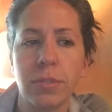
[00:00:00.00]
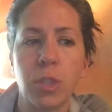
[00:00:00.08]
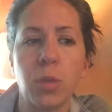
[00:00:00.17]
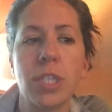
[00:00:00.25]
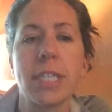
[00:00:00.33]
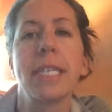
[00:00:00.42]

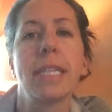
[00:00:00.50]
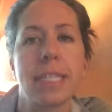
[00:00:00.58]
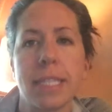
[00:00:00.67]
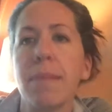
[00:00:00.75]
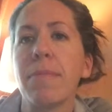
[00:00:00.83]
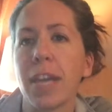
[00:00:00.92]
Don't just eat the
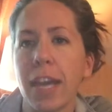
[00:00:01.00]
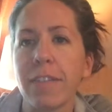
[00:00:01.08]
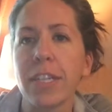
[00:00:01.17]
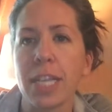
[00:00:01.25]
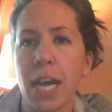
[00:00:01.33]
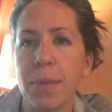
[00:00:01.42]
same thing
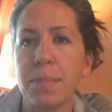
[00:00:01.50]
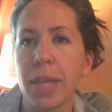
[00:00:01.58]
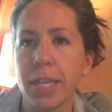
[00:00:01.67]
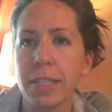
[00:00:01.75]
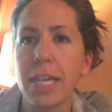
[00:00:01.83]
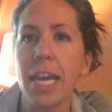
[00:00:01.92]
every time.
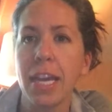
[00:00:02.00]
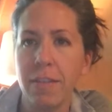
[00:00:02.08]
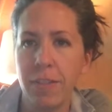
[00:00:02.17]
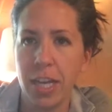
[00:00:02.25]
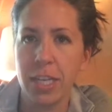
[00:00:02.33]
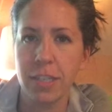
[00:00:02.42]
Like, take
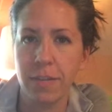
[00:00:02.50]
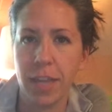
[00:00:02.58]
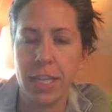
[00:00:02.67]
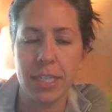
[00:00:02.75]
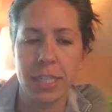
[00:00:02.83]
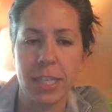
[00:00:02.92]
advantage of
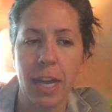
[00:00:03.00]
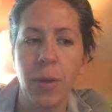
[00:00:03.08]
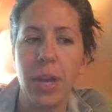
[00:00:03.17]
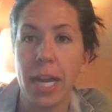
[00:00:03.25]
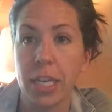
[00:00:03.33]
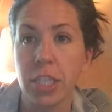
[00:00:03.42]
that
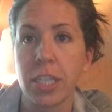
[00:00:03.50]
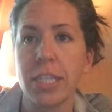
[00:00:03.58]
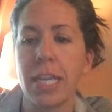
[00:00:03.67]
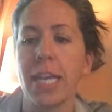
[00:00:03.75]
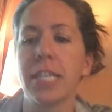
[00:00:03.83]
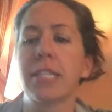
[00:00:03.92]
discount and actually
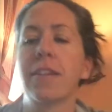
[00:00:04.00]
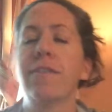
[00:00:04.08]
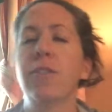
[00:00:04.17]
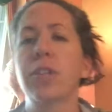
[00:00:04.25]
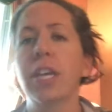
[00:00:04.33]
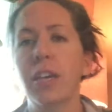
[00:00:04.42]
taste the
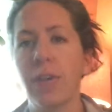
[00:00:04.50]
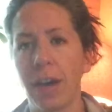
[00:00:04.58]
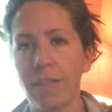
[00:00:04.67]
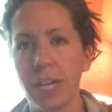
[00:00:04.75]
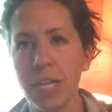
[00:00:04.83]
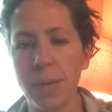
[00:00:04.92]
food that you
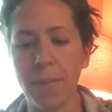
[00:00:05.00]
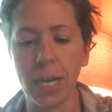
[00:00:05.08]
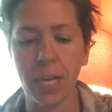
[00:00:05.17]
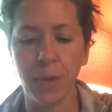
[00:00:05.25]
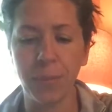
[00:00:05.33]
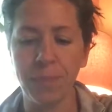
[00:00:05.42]
have on your
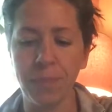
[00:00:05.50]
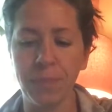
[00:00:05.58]
menu.